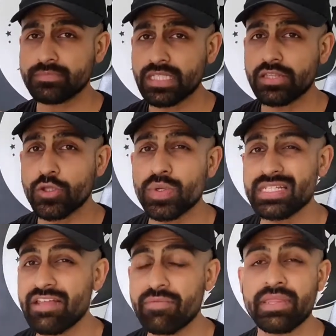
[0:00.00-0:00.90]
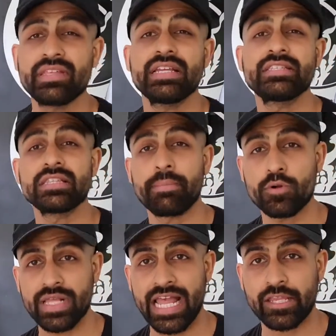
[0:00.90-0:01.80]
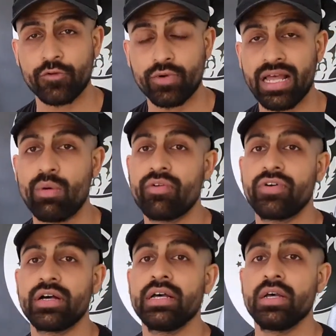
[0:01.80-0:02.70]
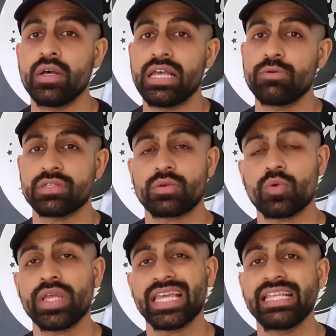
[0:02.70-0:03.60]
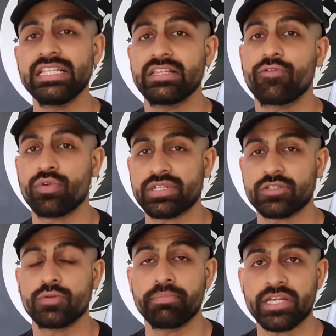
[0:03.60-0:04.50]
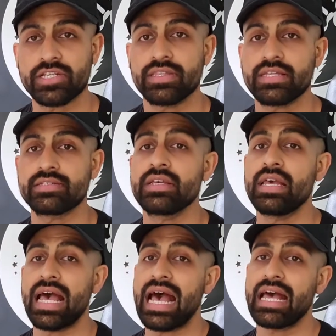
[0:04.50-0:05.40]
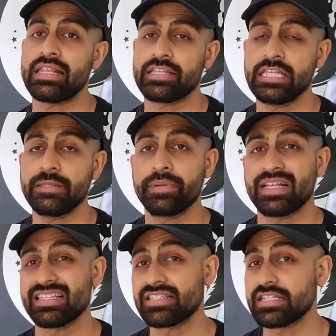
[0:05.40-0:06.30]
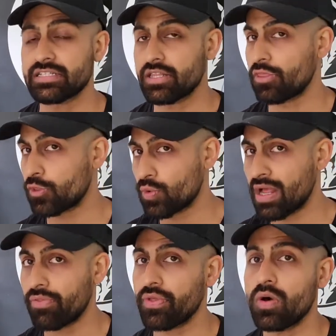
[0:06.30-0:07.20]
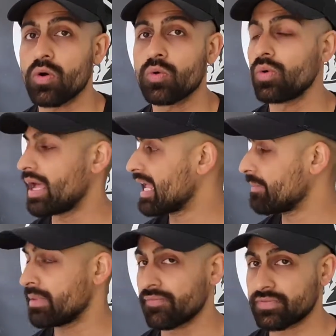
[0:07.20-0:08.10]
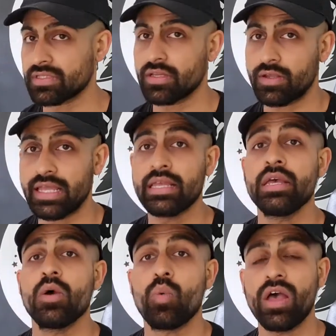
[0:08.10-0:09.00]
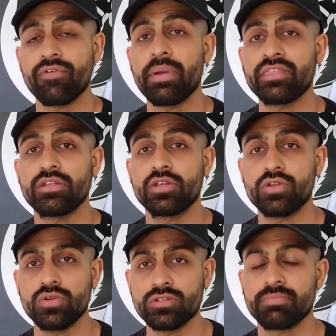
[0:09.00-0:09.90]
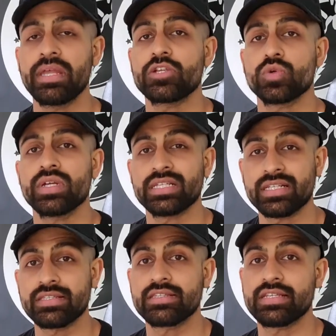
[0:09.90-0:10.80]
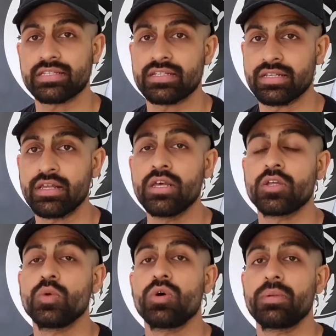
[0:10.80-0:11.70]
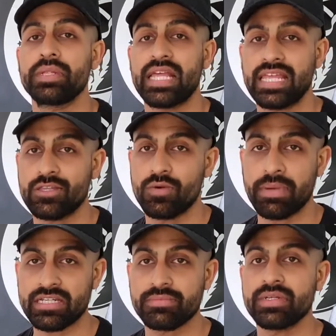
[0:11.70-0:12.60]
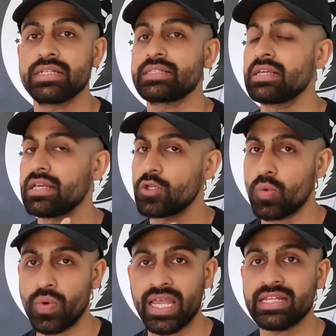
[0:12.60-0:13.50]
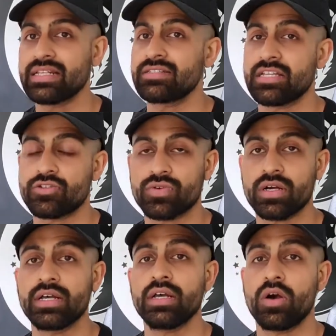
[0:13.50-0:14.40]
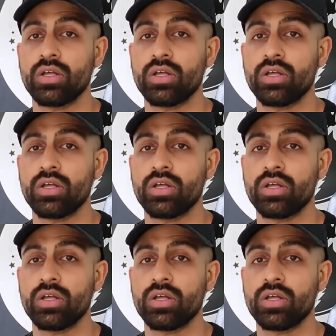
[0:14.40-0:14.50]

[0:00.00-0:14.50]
The US Navy method isn't the most accurate, however, it was quick and easy for us to measure this and keep it consistent throughout the whole 8 months, okay? Whatever method you use, make sure it's consistent. You want to be taking your measurements, your weight, etc.